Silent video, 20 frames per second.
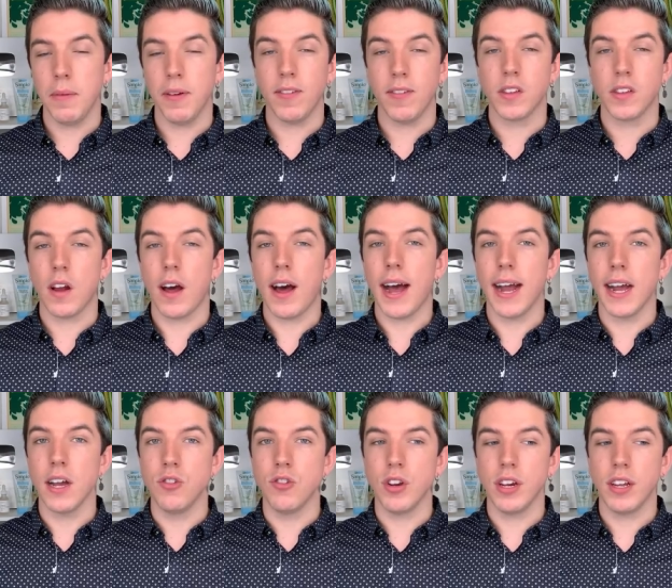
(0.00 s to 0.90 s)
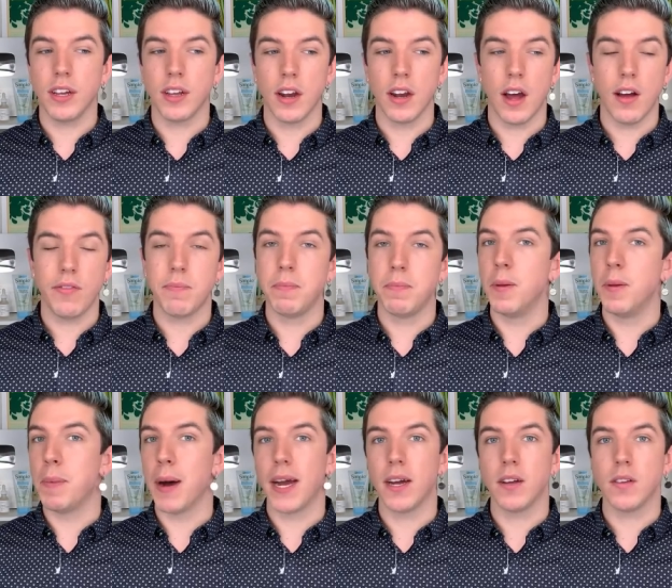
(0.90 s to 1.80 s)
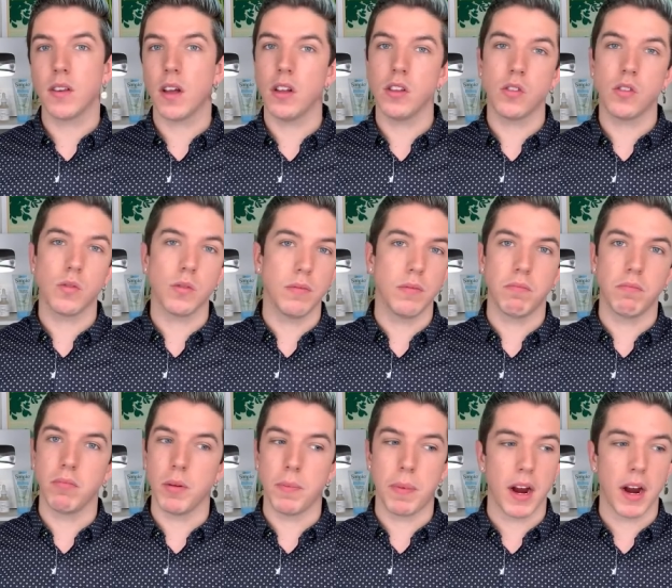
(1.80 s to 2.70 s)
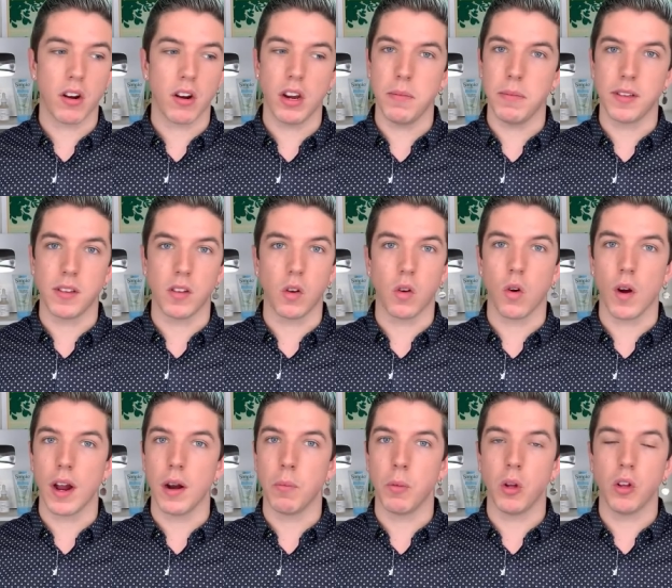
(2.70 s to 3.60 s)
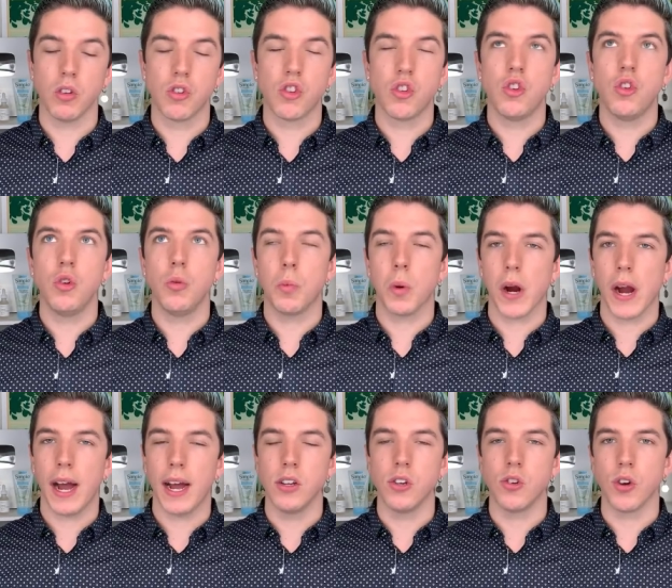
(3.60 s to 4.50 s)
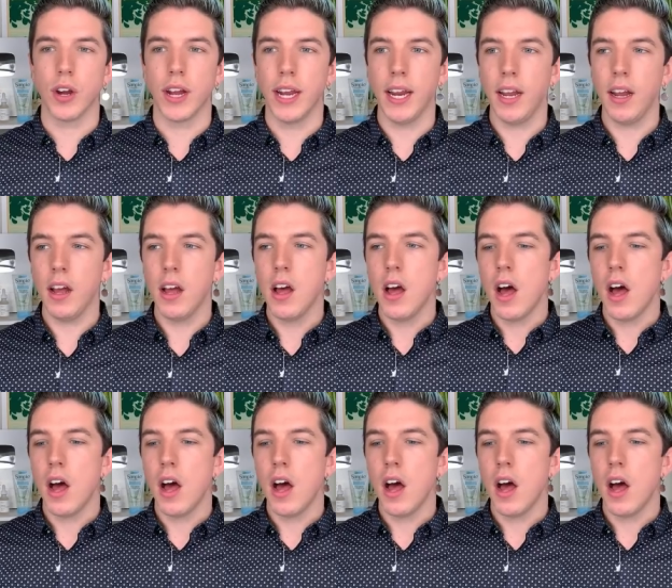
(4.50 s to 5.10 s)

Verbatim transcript: If it's not hydrating enough, the Biossance re Repair Cream is incredible, super hydrating.